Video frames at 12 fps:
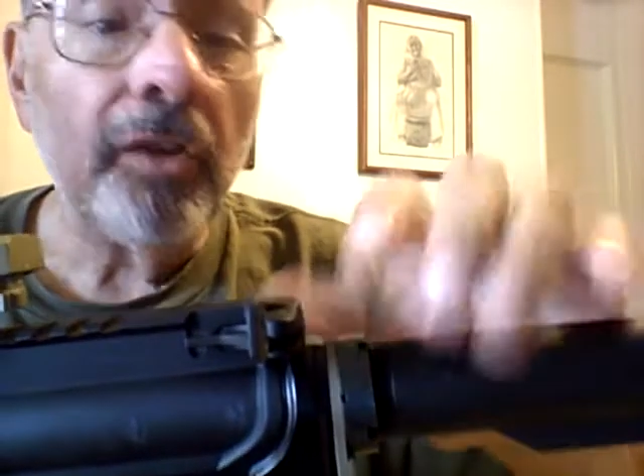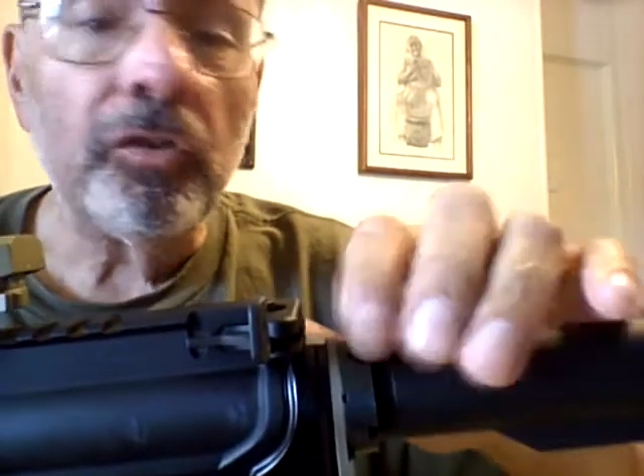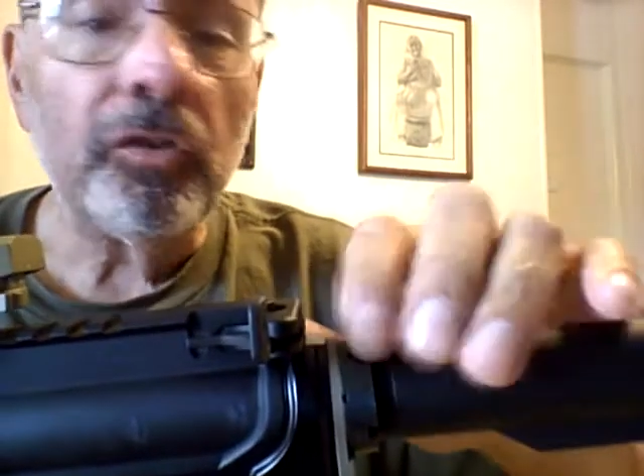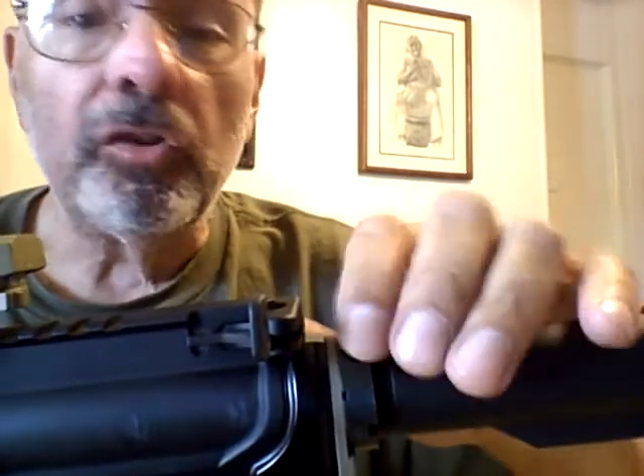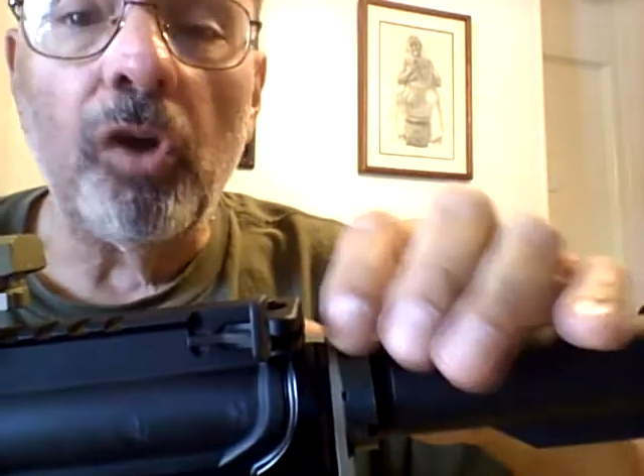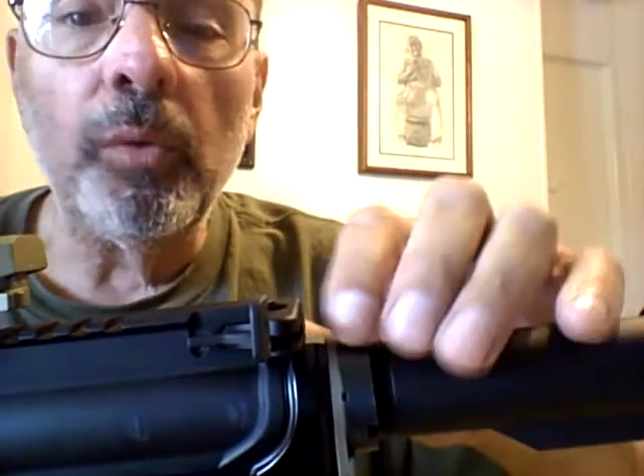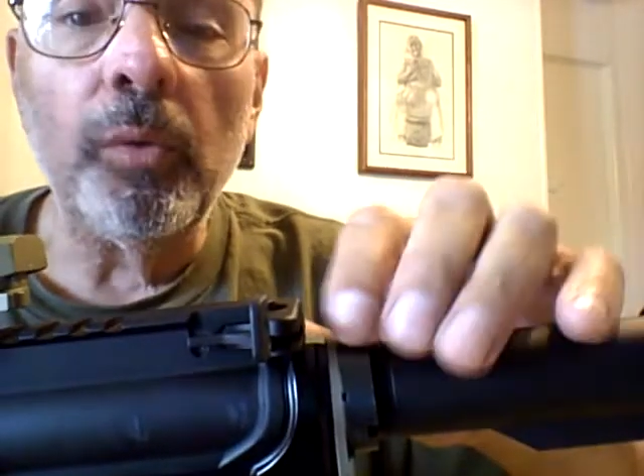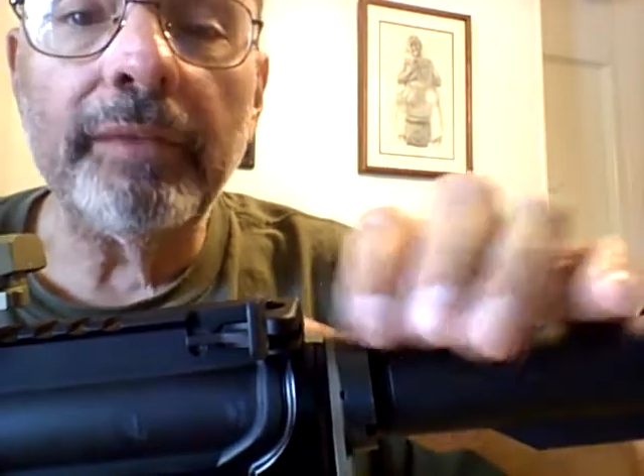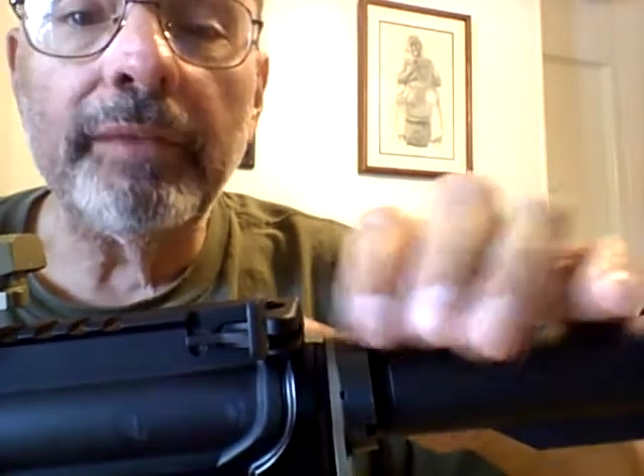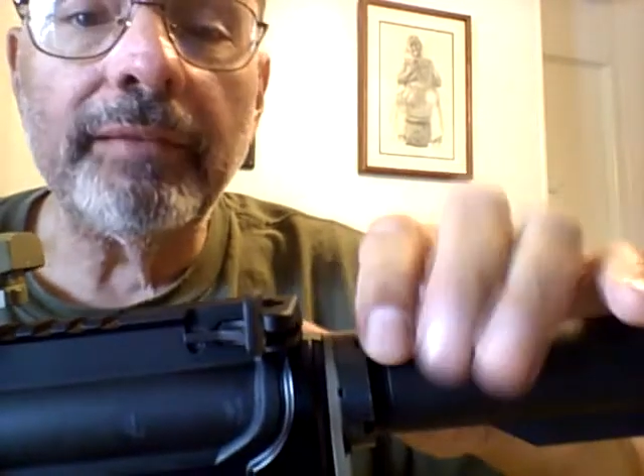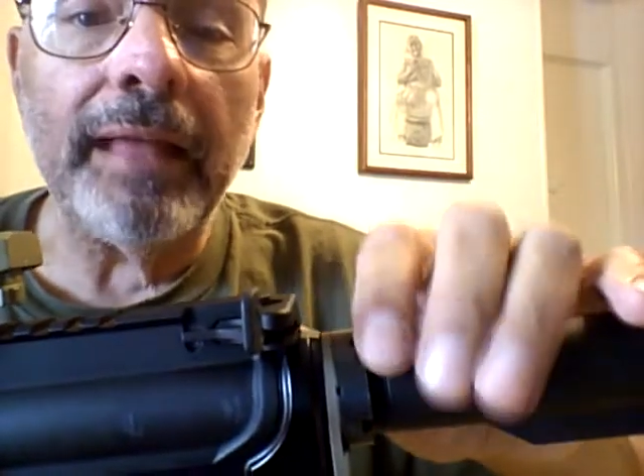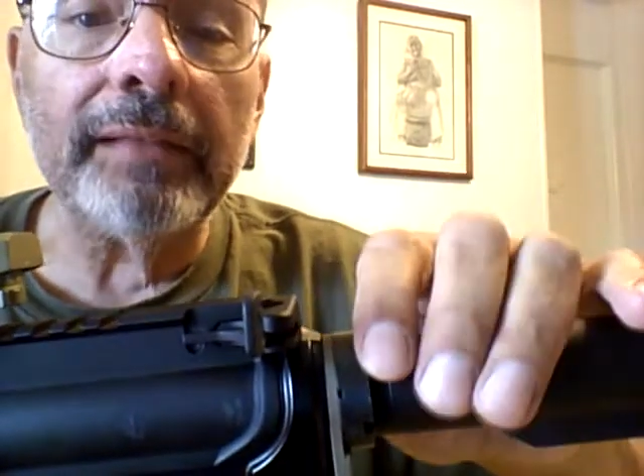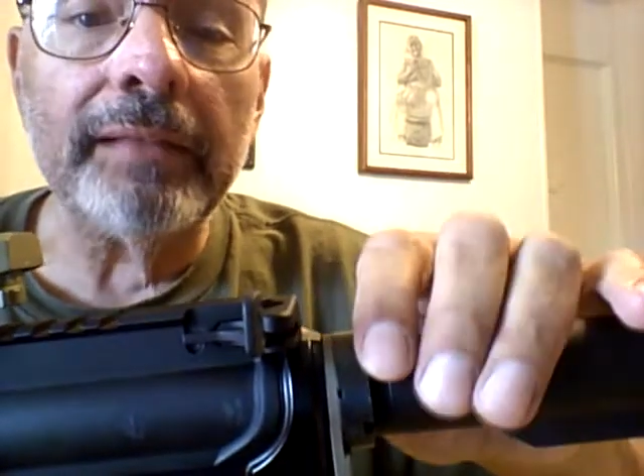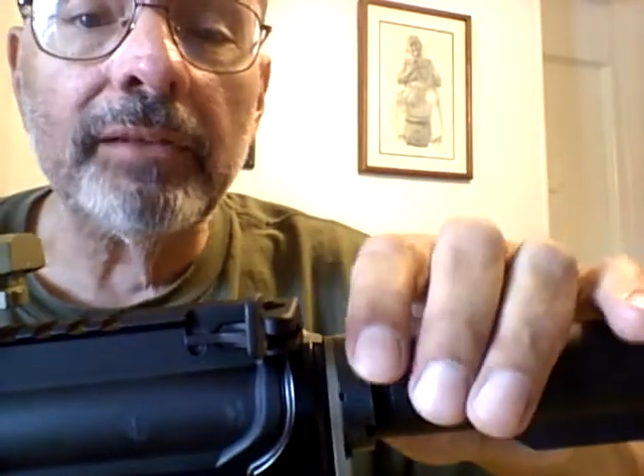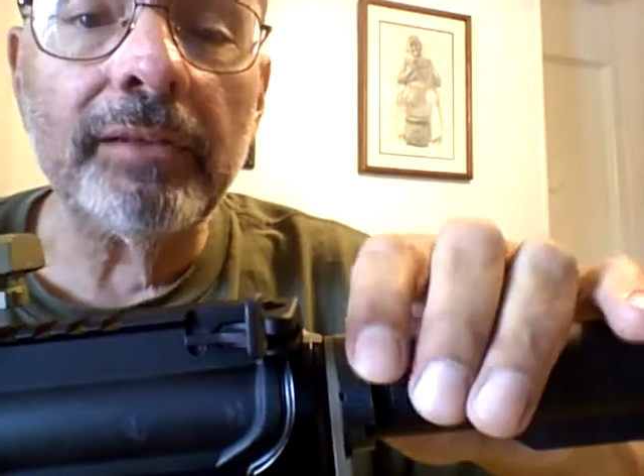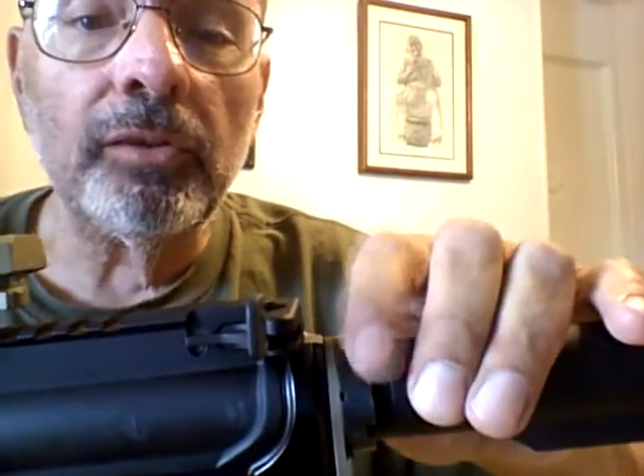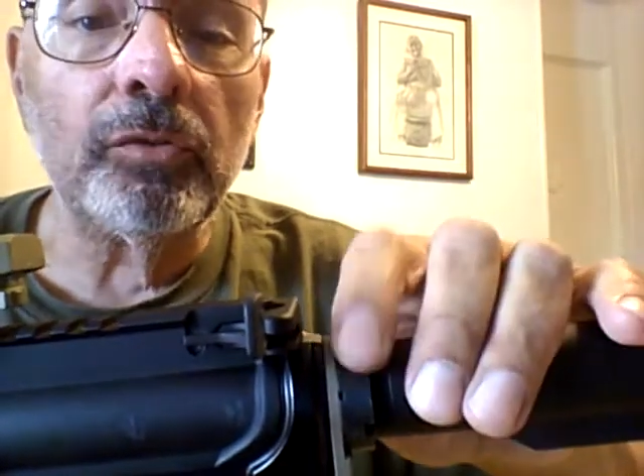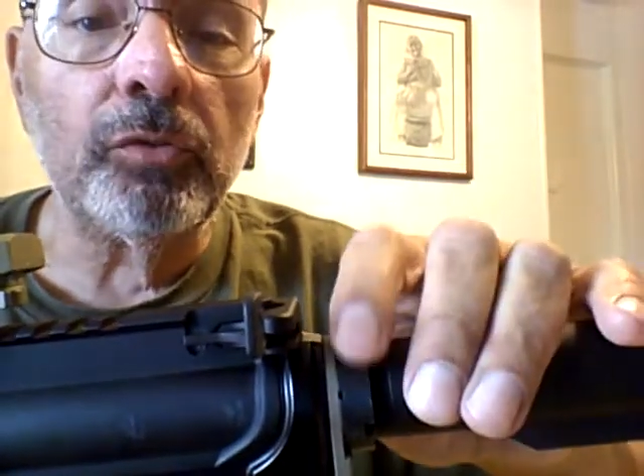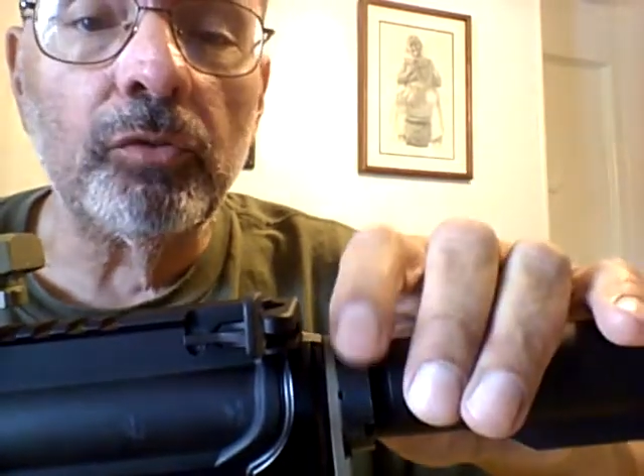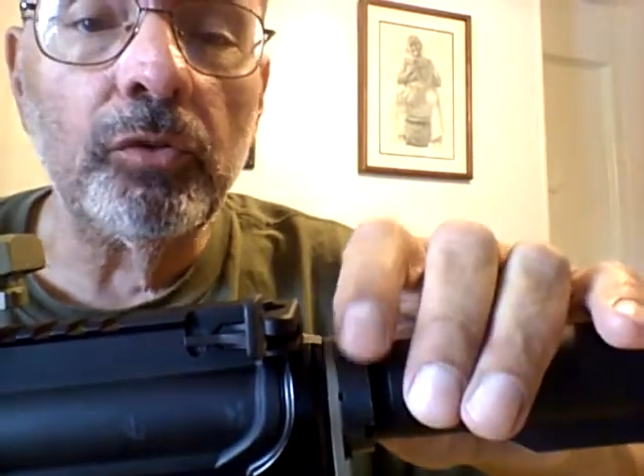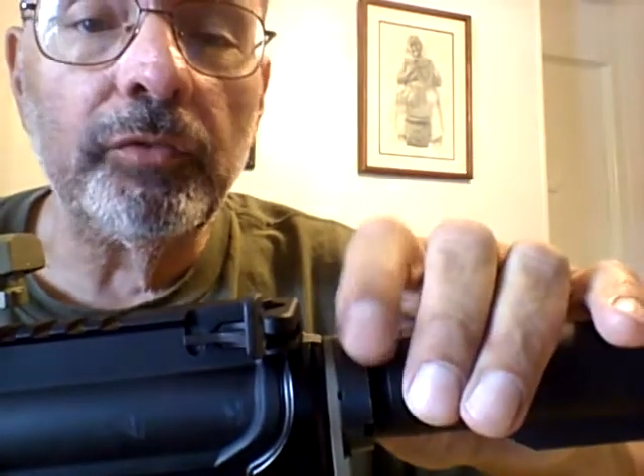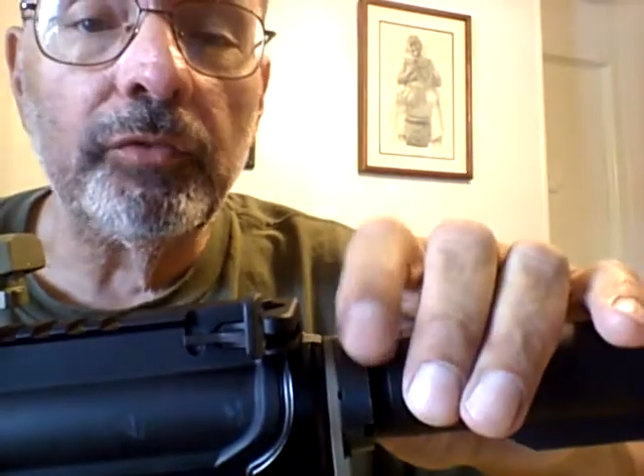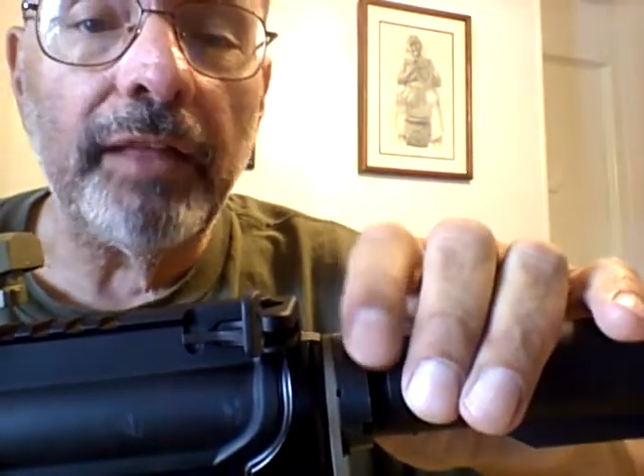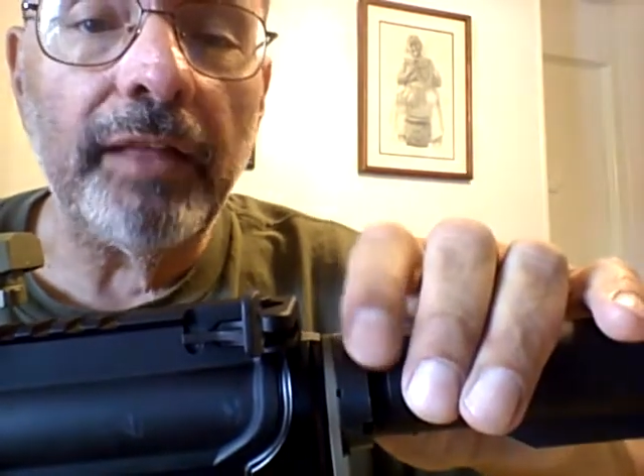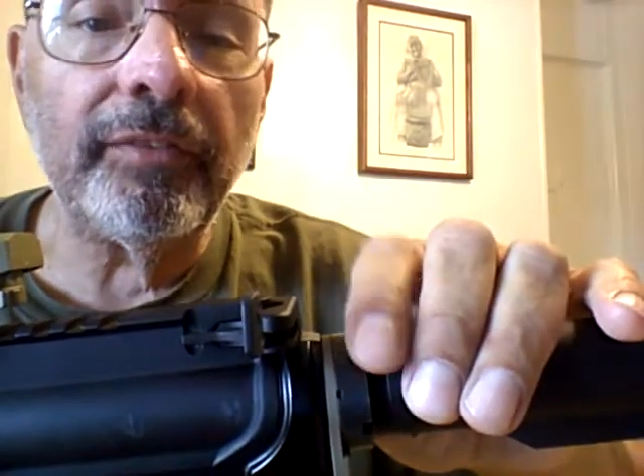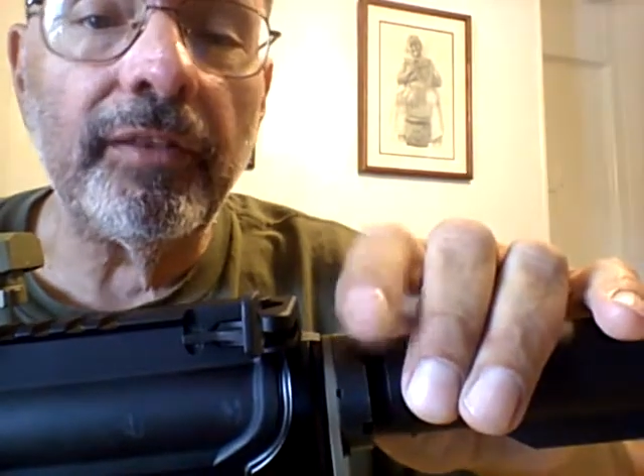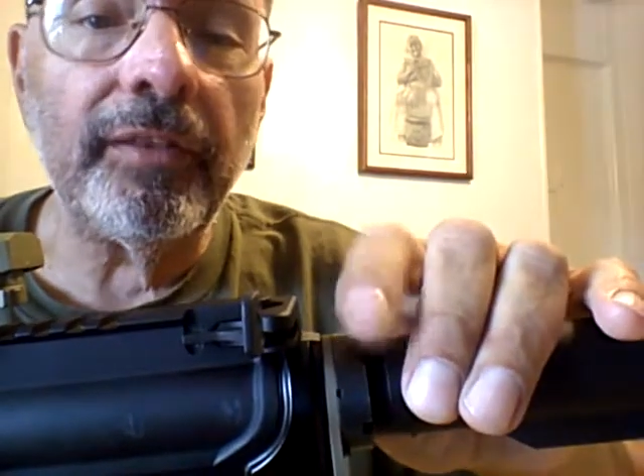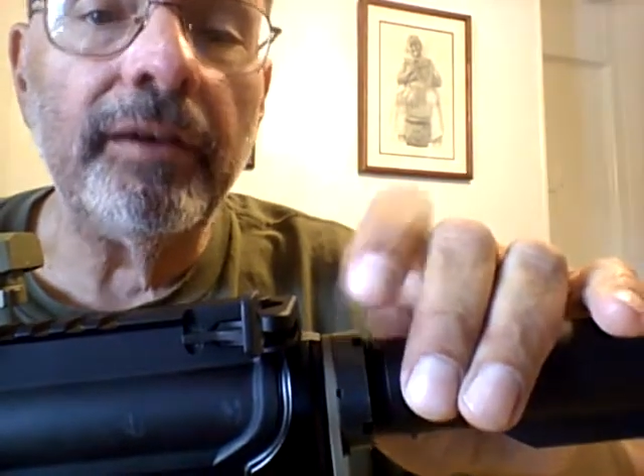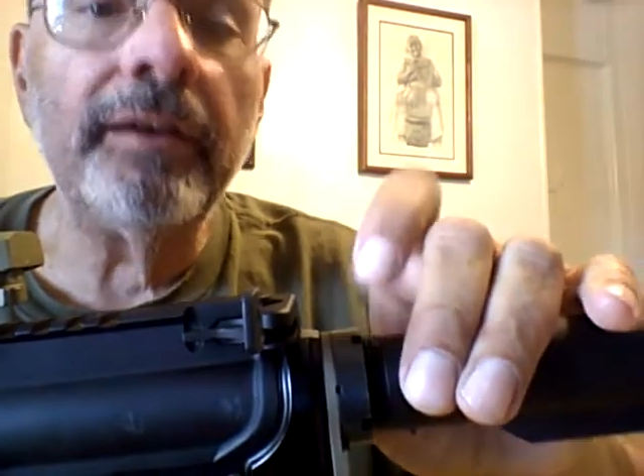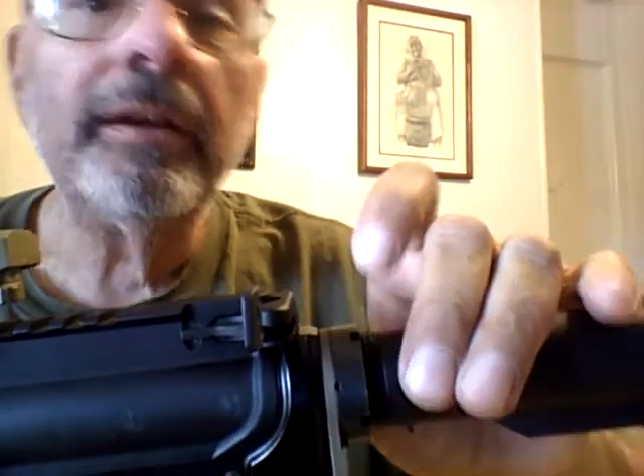to go into that little groove that's there,